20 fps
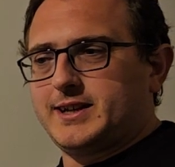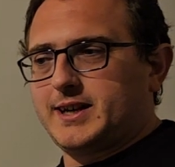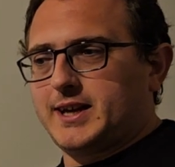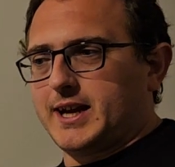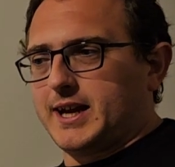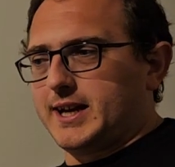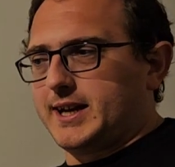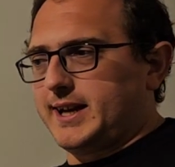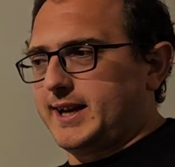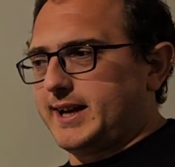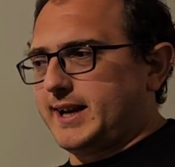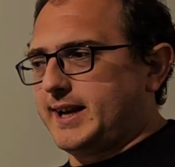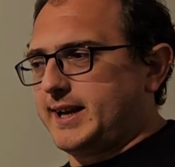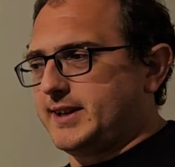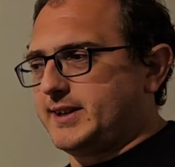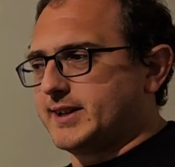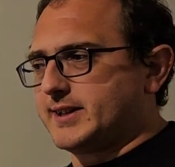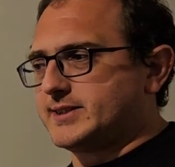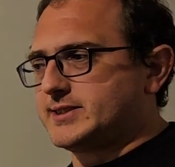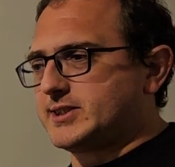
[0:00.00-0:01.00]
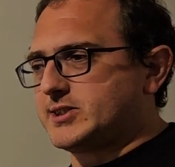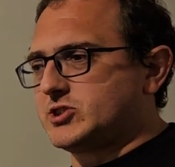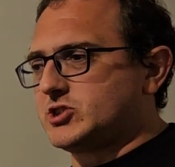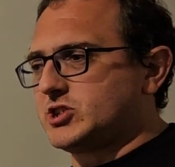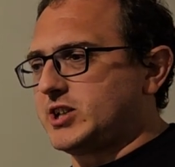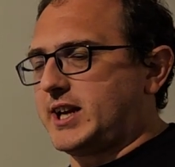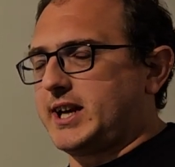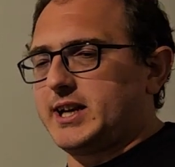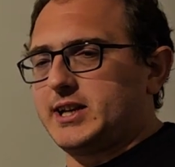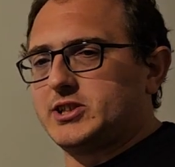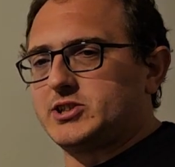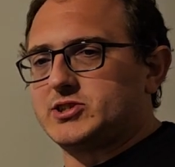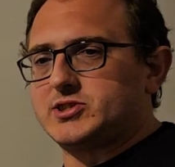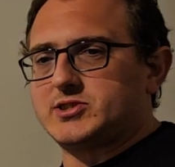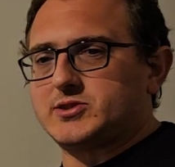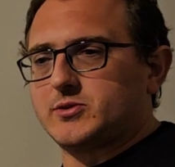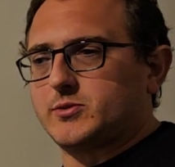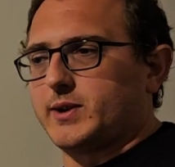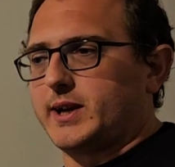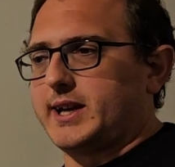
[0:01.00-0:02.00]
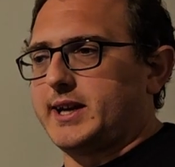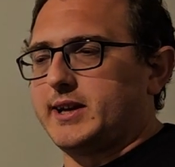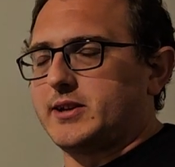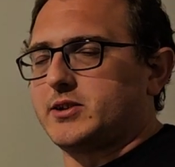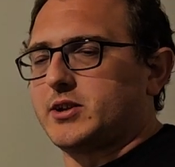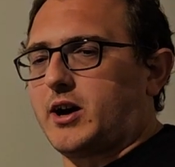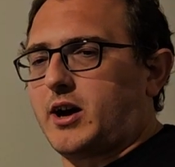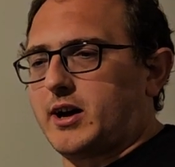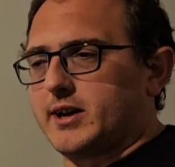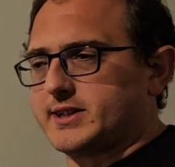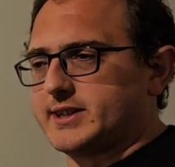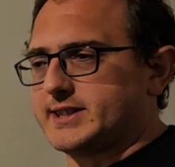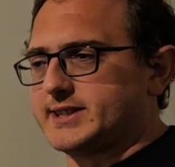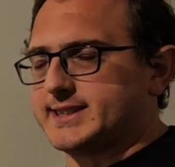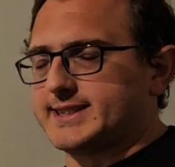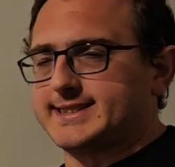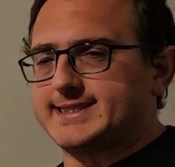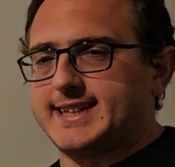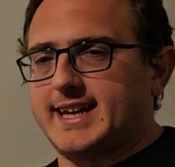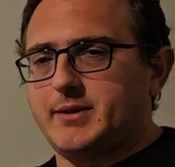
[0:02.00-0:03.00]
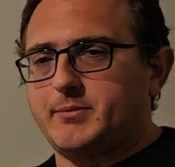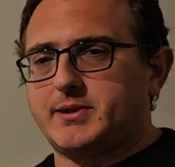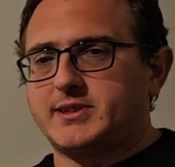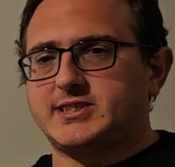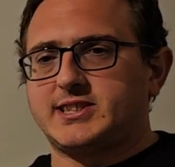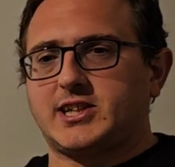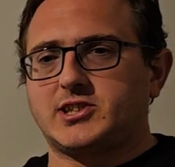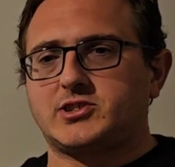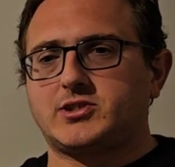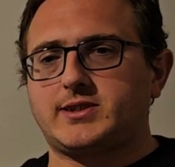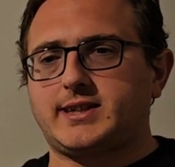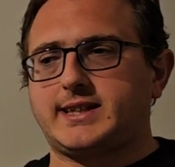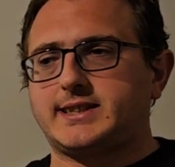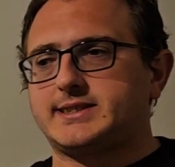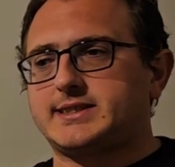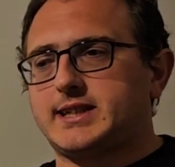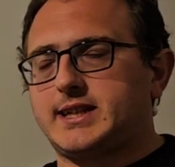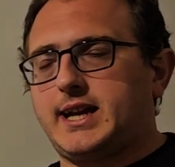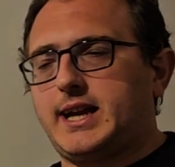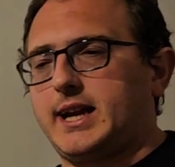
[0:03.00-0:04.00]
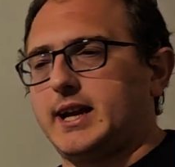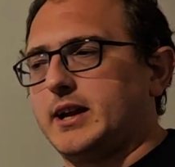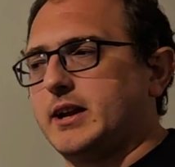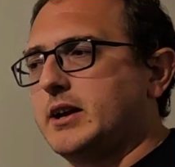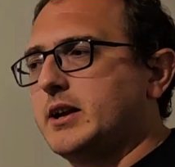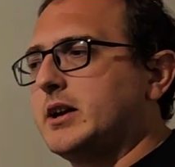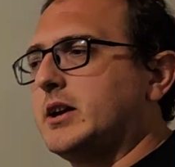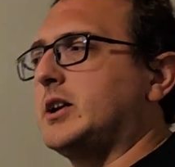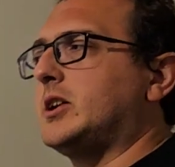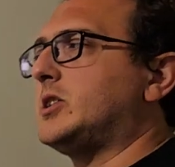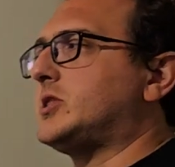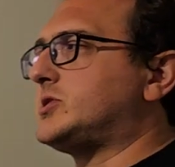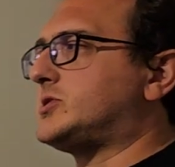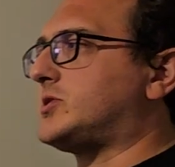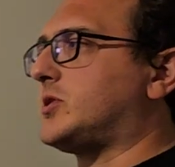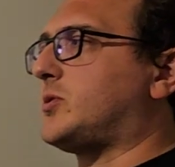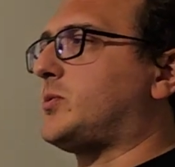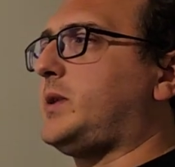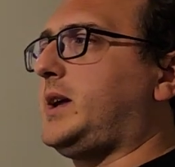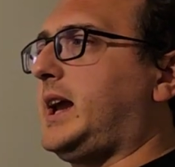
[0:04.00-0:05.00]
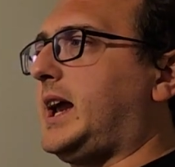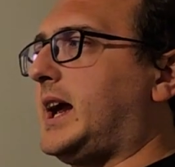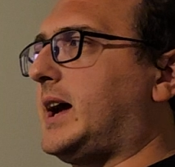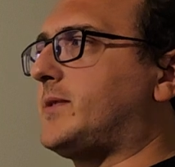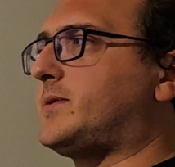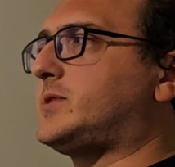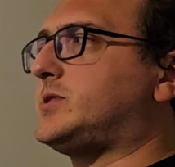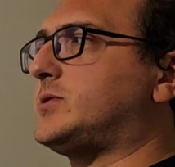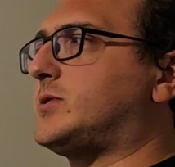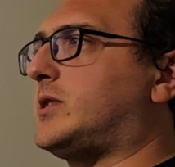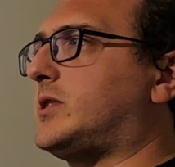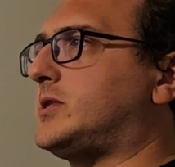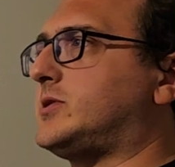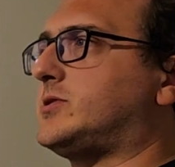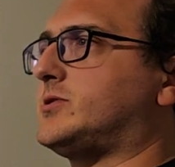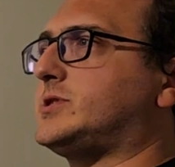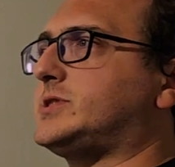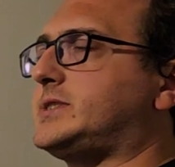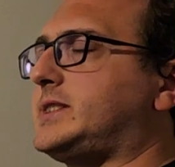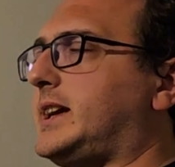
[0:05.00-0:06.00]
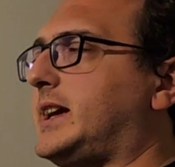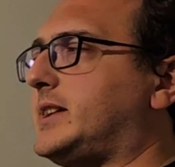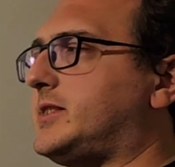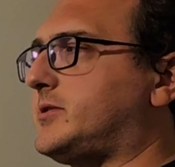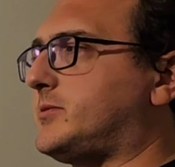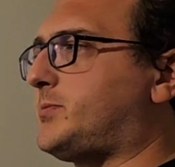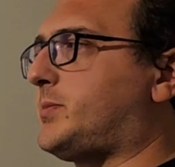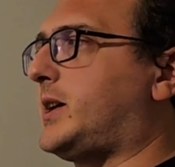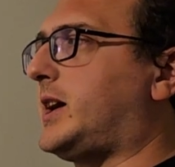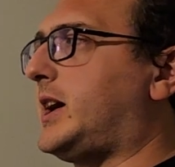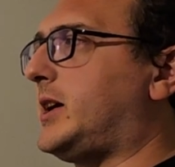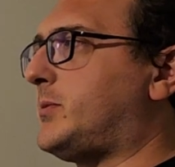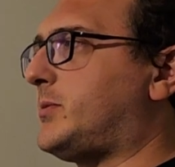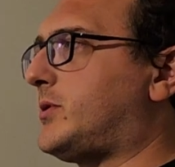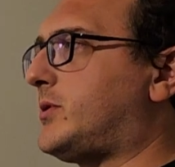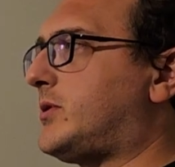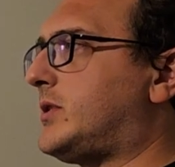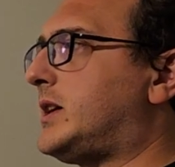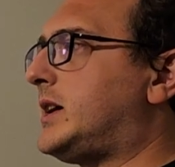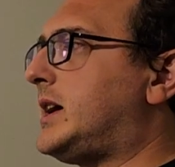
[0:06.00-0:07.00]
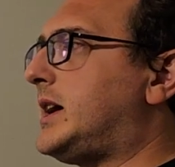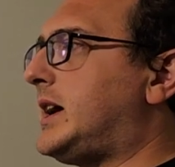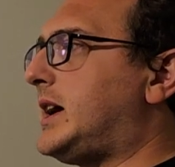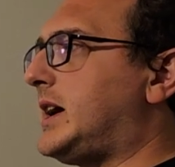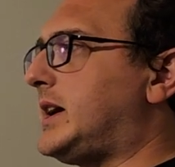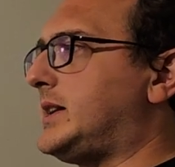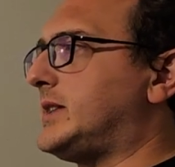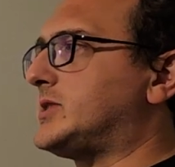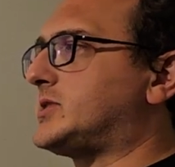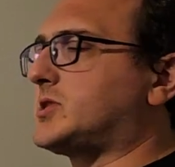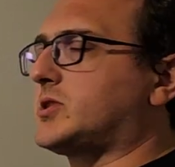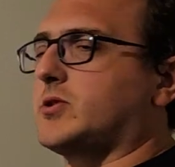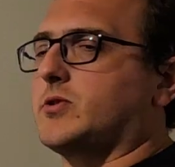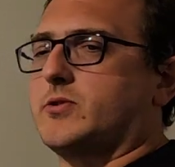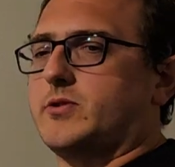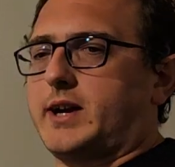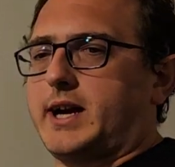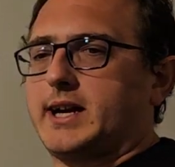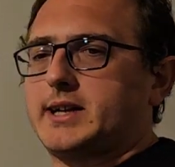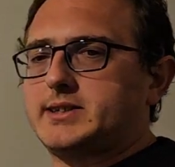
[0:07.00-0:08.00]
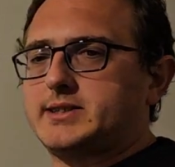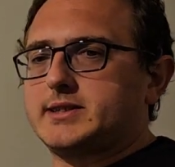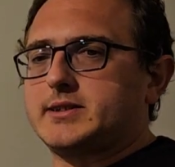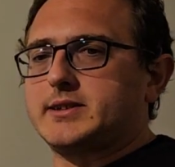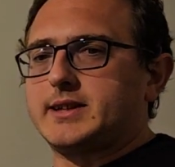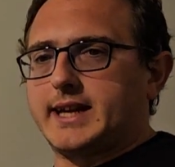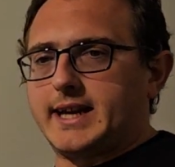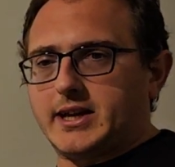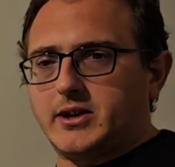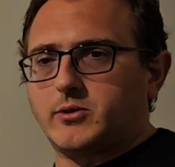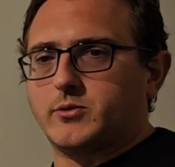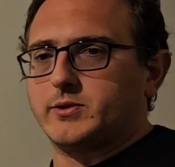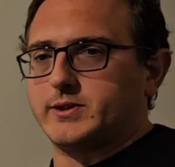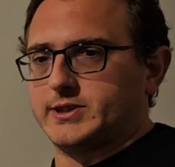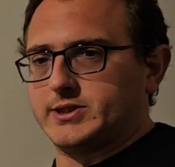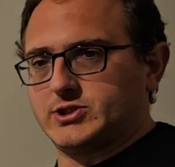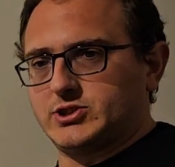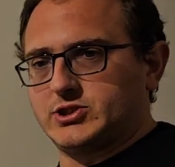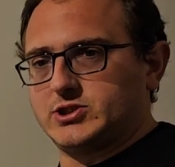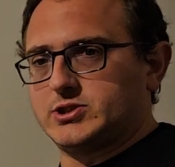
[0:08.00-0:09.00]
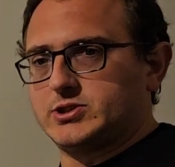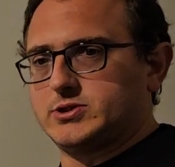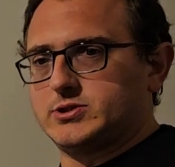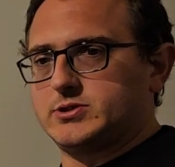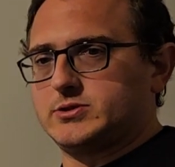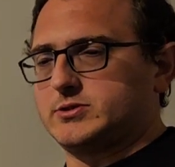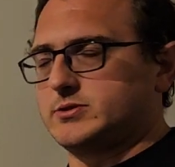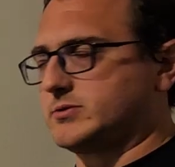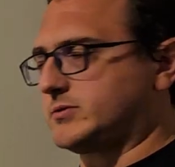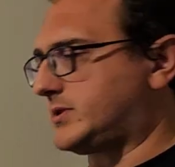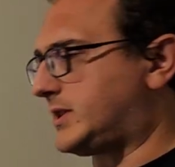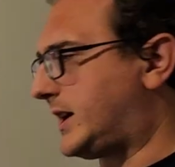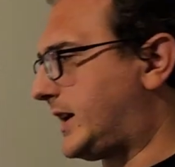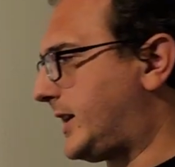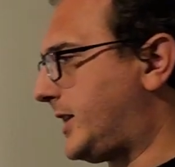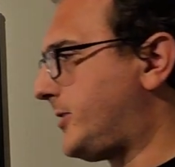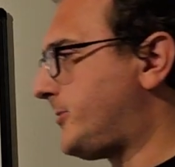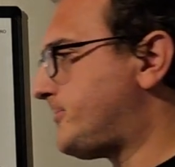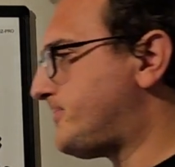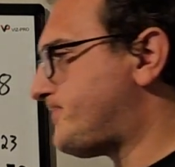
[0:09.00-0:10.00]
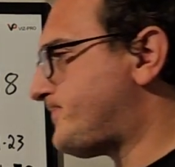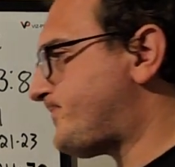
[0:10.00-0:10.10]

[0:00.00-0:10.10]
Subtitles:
And he doesn't change the way he talks. He's the same as yesterday as today. So we have to understand the Bible in its correct language. Okay?